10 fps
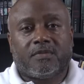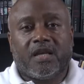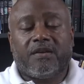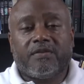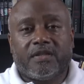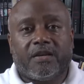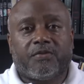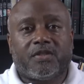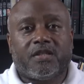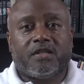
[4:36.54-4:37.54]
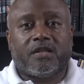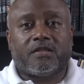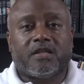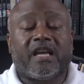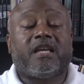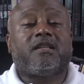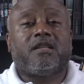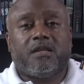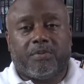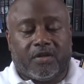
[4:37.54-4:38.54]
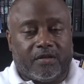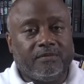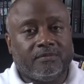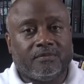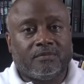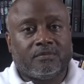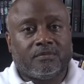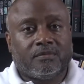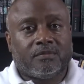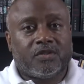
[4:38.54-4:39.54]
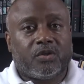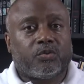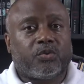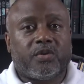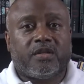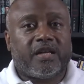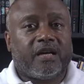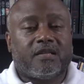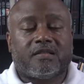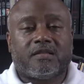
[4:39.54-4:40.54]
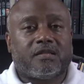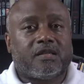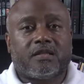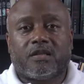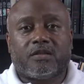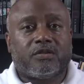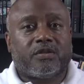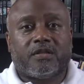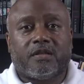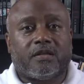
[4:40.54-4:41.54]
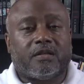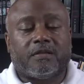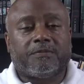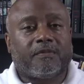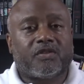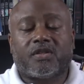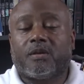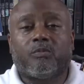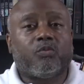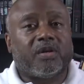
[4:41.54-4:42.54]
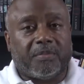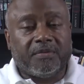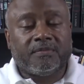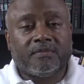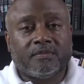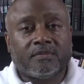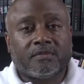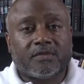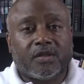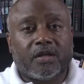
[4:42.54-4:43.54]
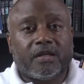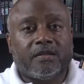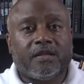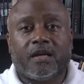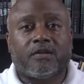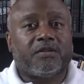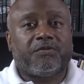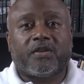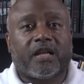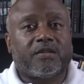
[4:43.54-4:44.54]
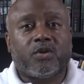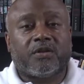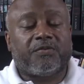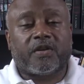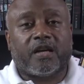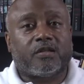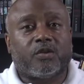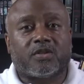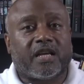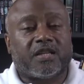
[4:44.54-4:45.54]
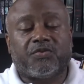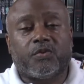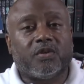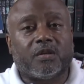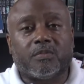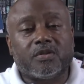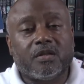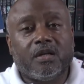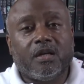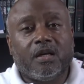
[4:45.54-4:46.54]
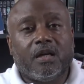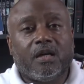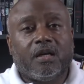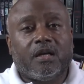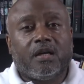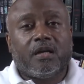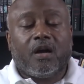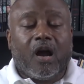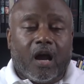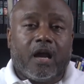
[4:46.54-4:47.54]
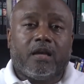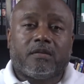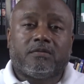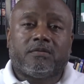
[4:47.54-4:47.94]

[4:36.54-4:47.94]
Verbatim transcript: every day for 10 years and leap year. So 3,600 uh, something women. All right. I don't even feel like trying to figure out those last few numbers. All right.